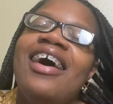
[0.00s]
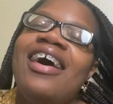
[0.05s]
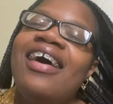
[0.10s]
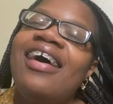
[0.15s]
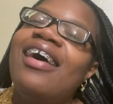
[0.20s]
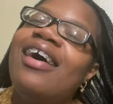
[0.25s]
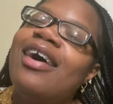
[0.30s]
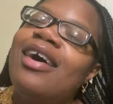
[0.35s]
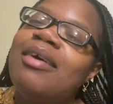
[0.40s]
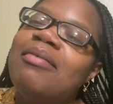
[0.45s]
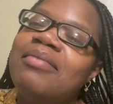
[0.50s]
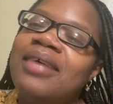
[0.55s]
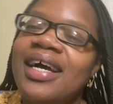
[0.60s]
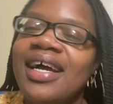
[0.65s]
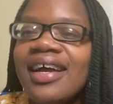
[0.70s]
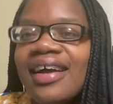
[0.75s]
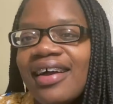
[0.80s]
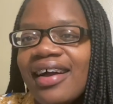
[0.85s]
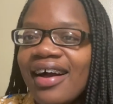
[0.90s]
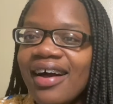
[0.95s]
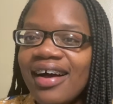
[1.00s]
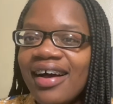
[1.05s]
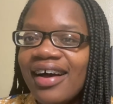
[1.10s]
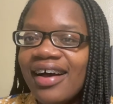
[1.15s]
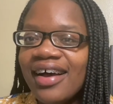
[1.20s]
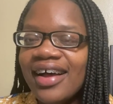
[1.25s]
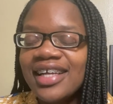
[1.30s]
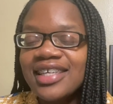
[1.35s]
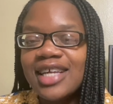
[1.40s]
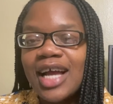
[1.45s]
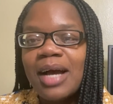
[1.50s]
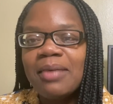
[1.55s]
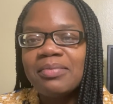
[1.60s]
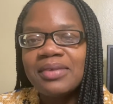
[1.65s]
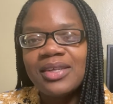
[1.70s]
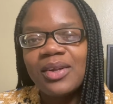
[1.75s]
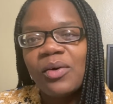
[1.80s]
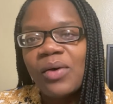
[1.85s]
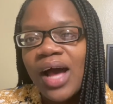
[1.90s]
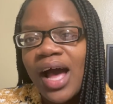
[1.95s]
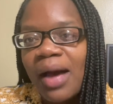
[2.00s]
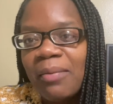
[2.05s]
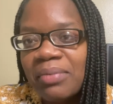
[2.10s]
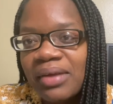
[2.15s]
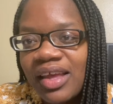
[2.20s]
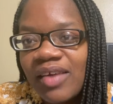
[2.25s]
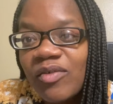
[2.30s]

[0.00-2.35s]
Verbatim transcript: Oh my gosh, I'm so happy.